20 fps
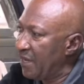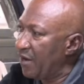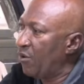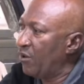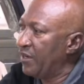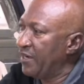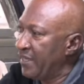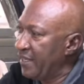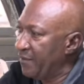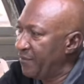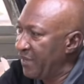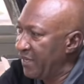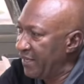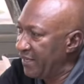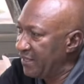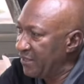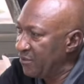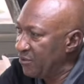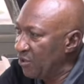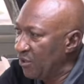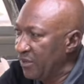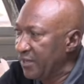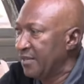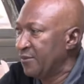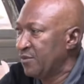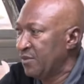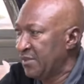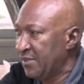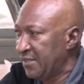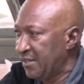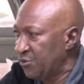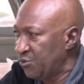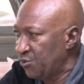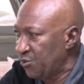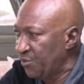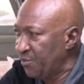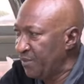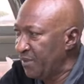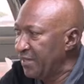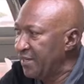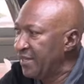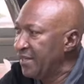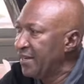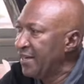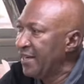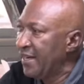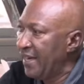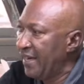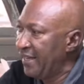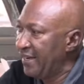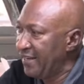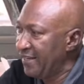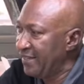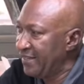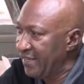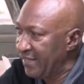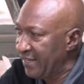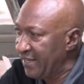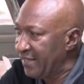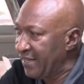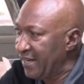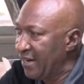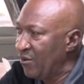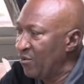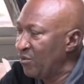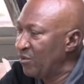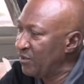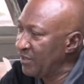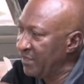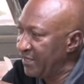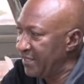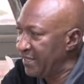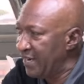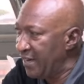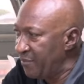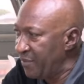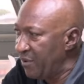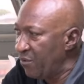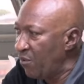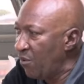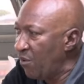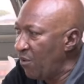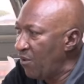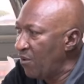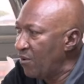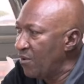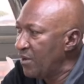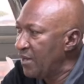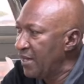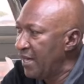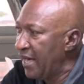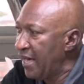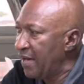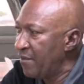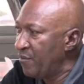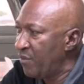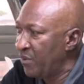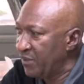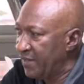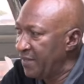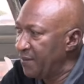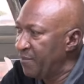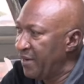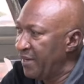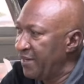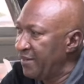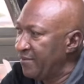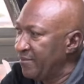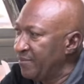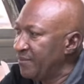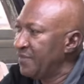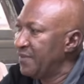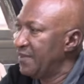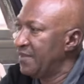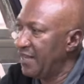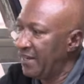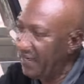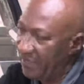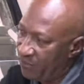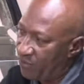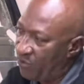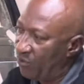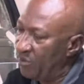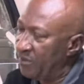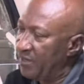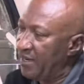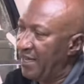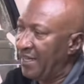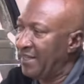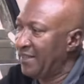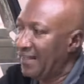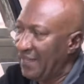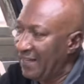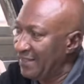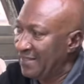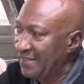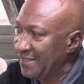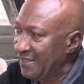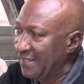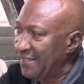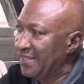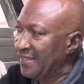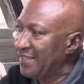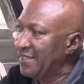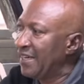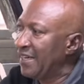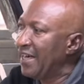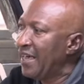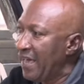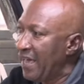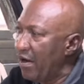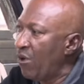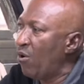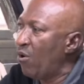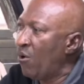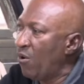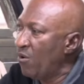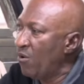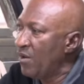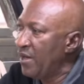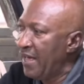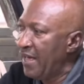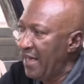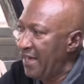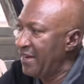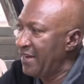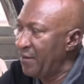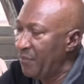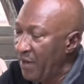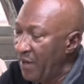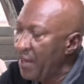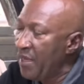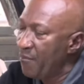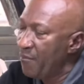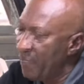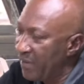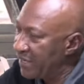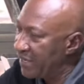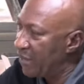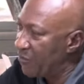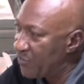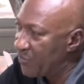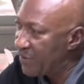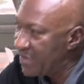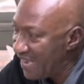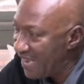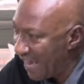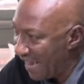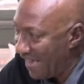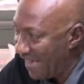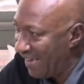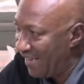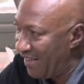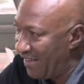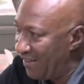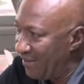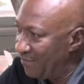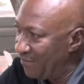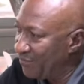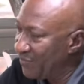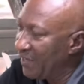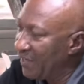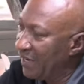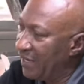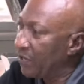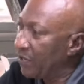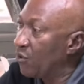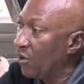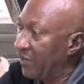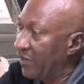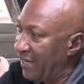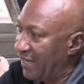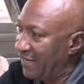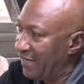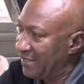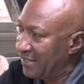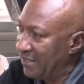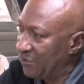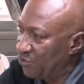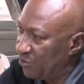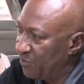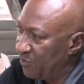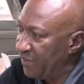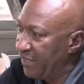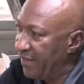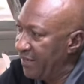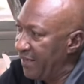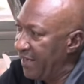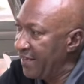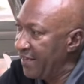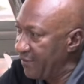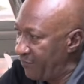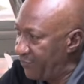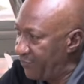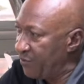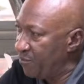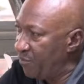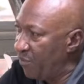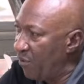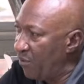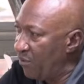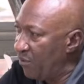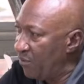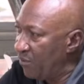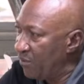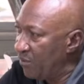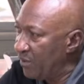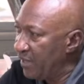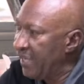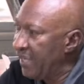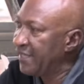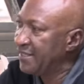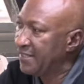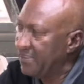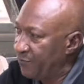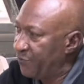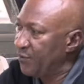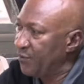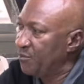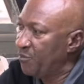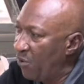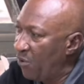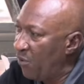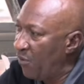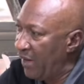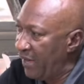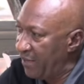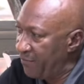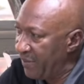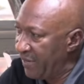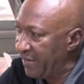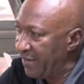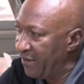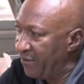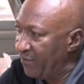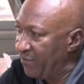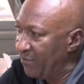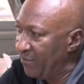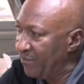A Honor, you're very indoor games, it's a swimming. And then they kick on me in number war and bottom man. Not Legon. Athletics in India, a whole and a be ye we are Legon. I can say to me, a football. It's a football, a beckon.